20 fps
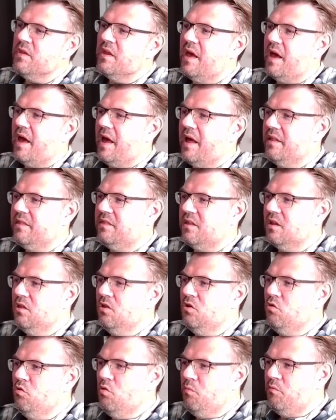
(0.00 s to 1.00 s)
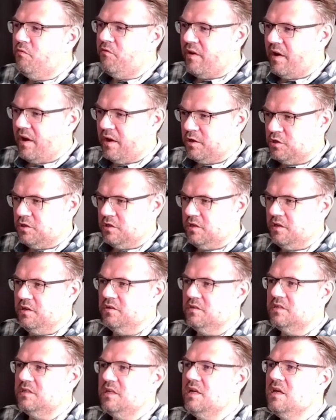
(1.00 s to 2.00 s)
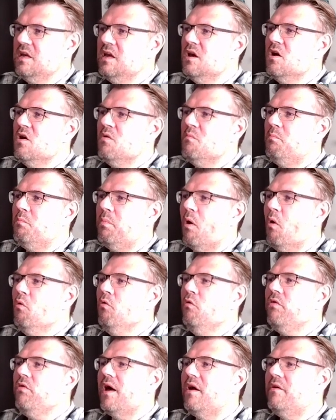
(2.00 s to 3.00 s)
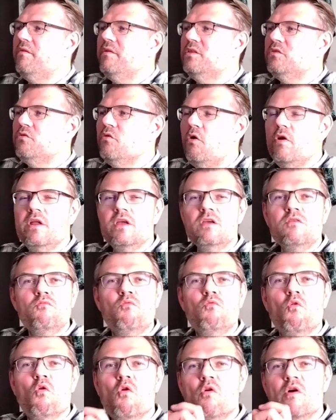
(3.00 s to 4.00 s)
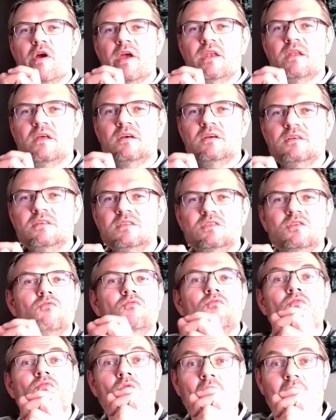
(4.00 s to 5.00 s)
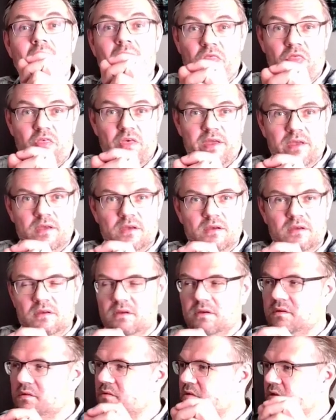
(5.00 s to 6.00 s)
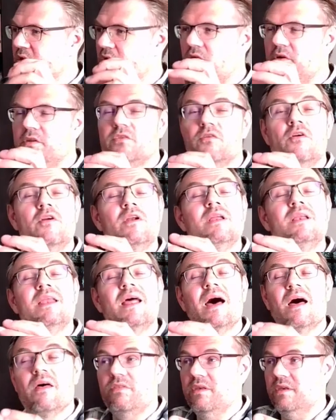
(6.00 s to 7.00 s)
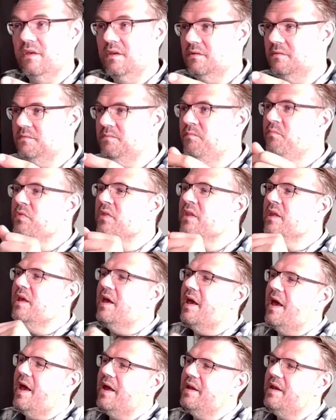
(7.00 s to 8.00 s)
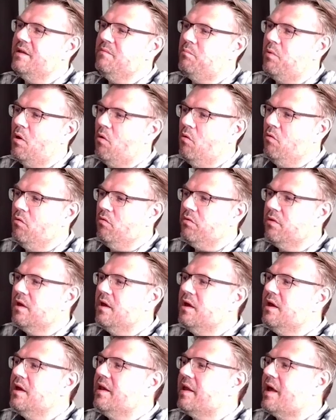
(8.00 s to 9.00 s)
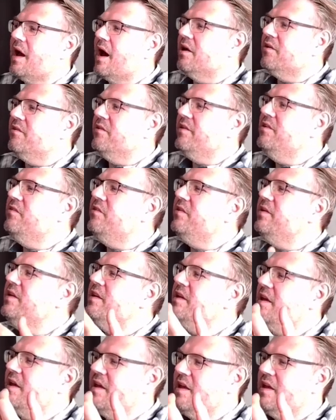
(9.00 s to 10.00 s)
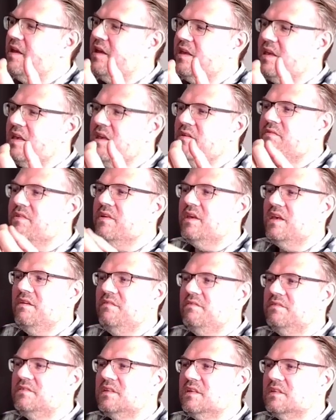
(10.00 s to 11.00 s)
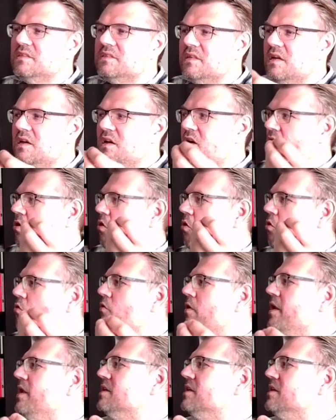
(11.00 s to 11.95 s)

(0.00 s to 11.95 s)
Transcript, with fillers: and the loop function. And you see, both are returning void, so nothing. they are returning nothing. And in both, the Arduino IDE even gives us already